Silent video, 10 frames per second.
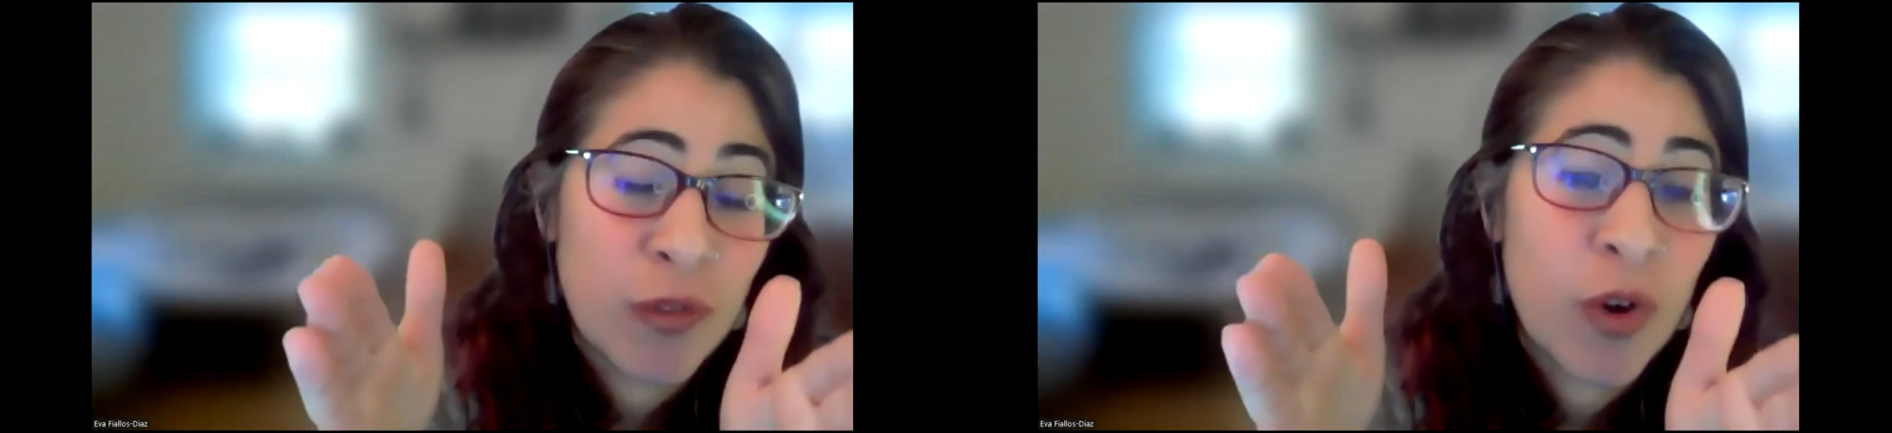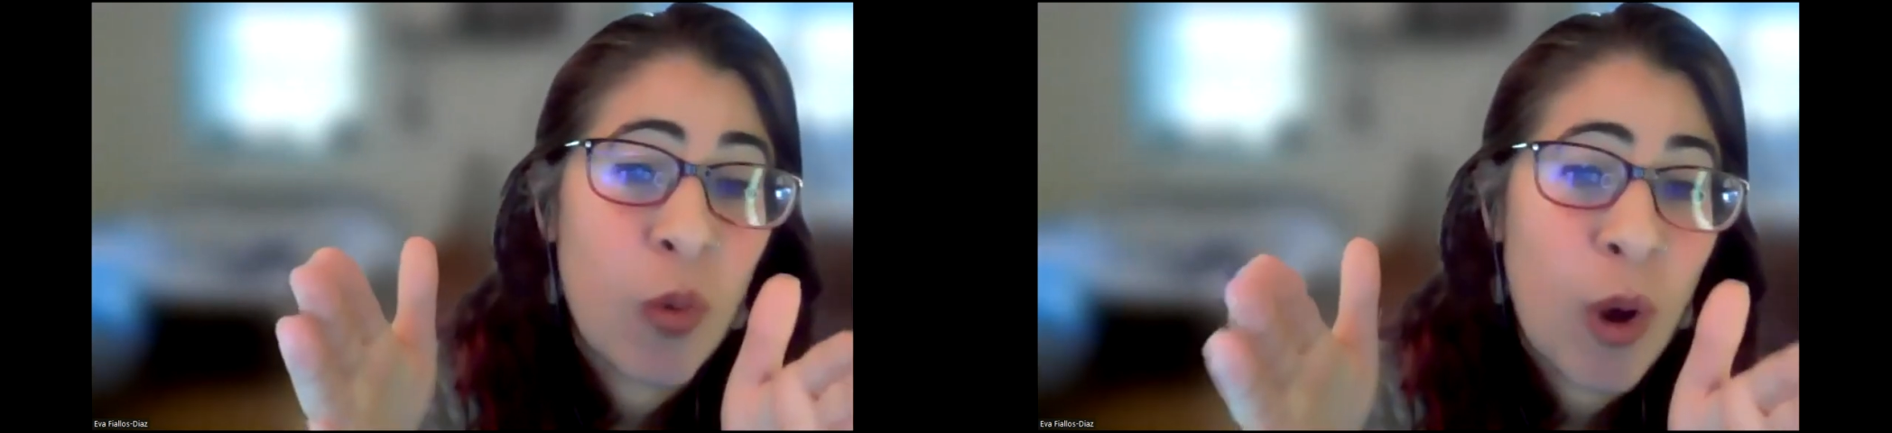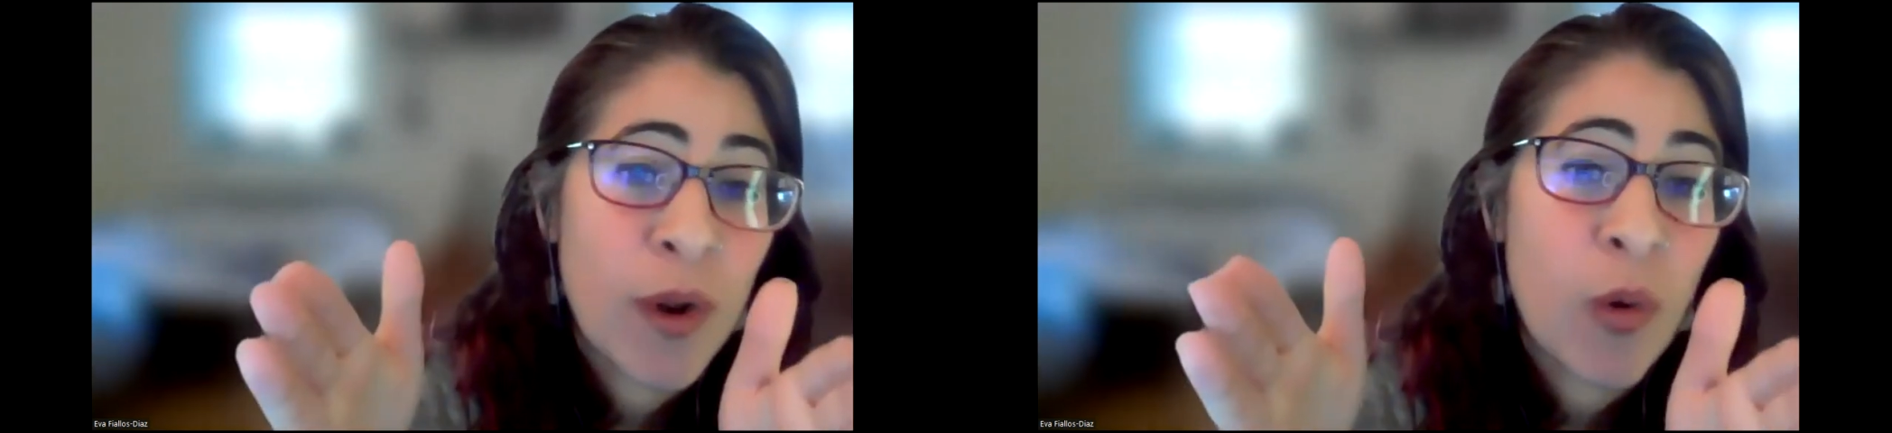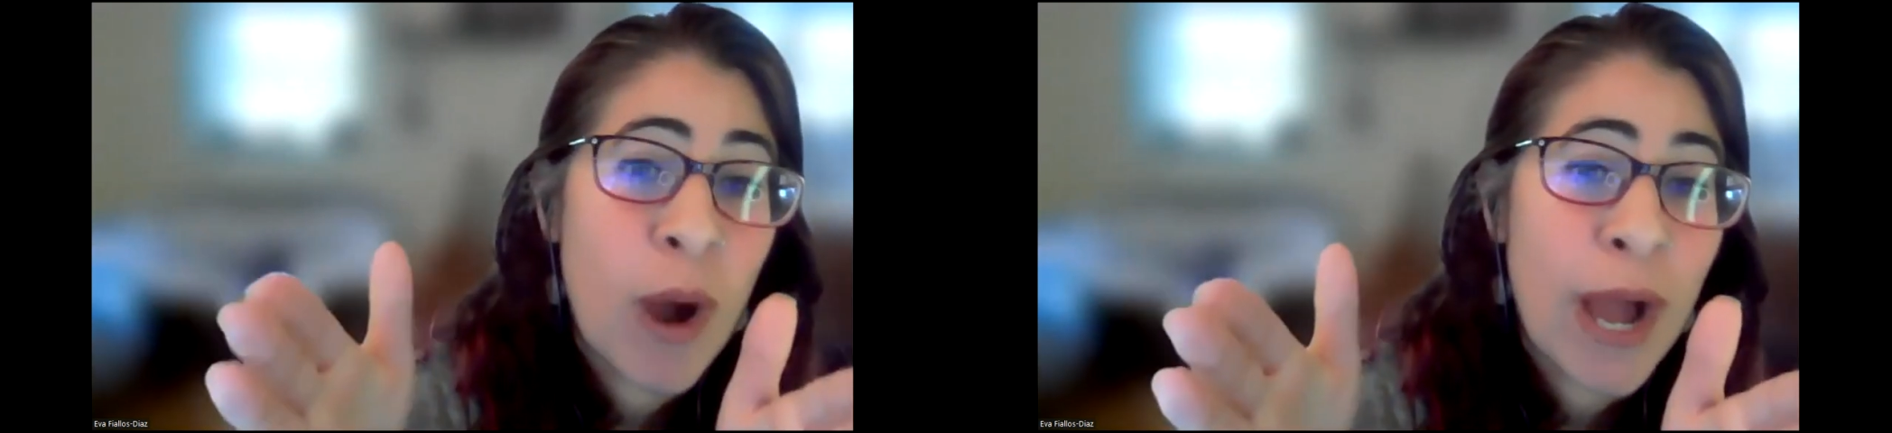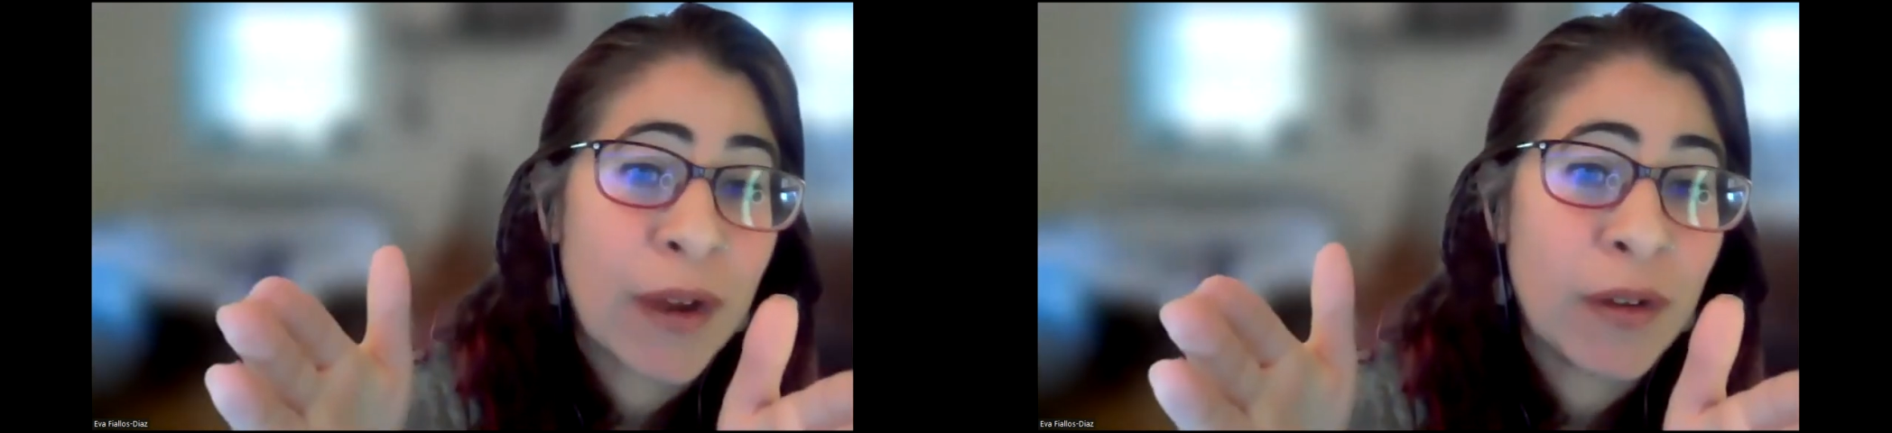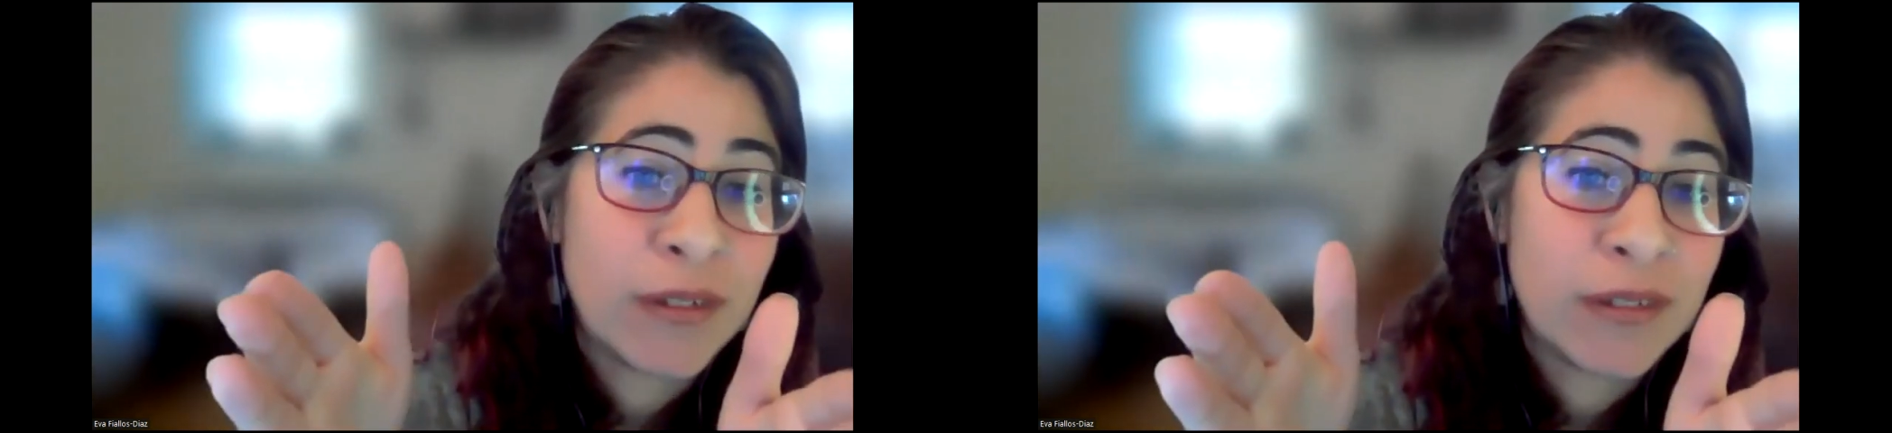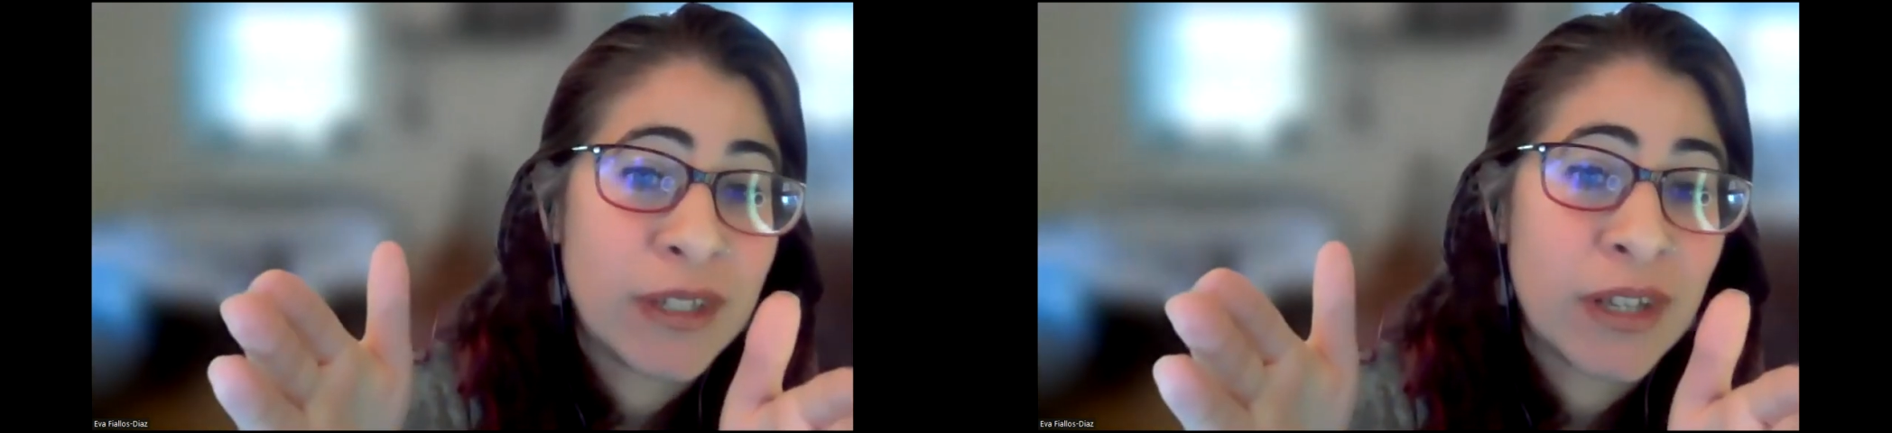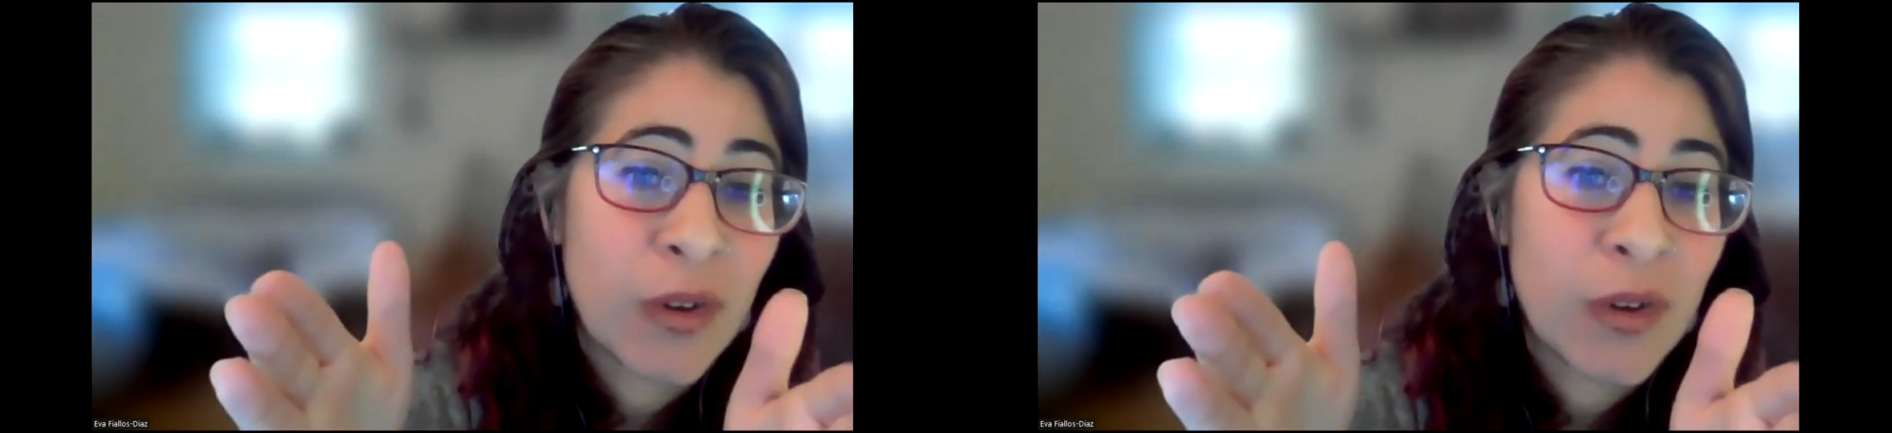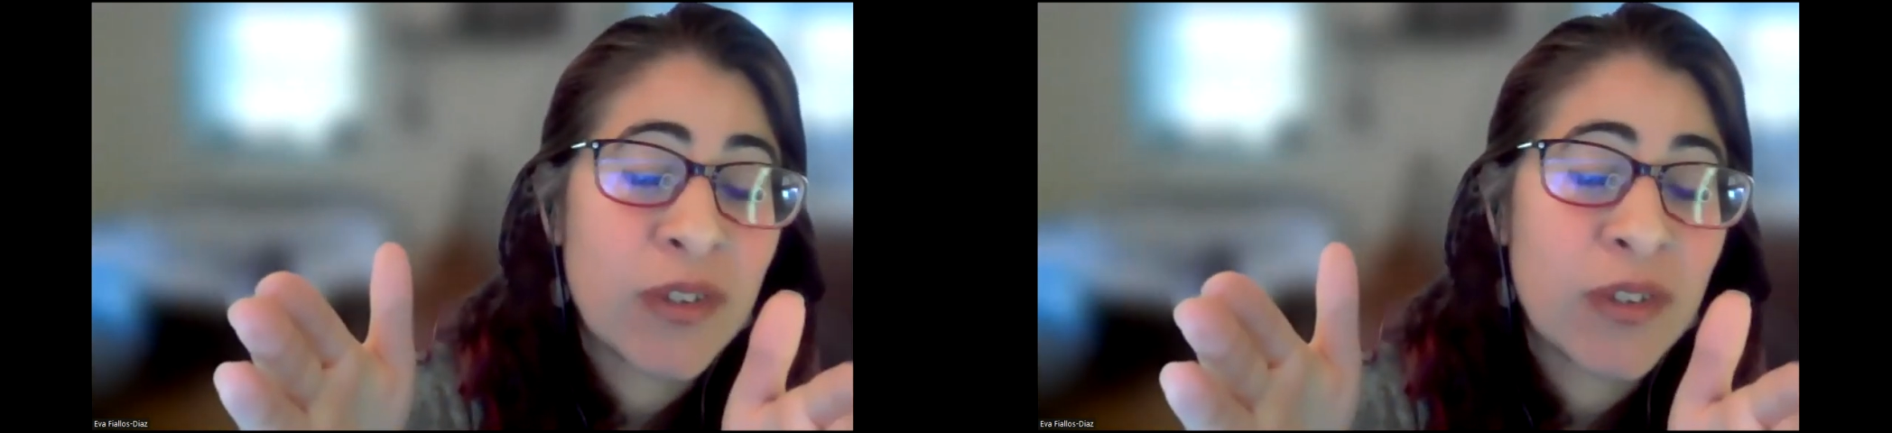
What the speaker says: for quite a while, you know?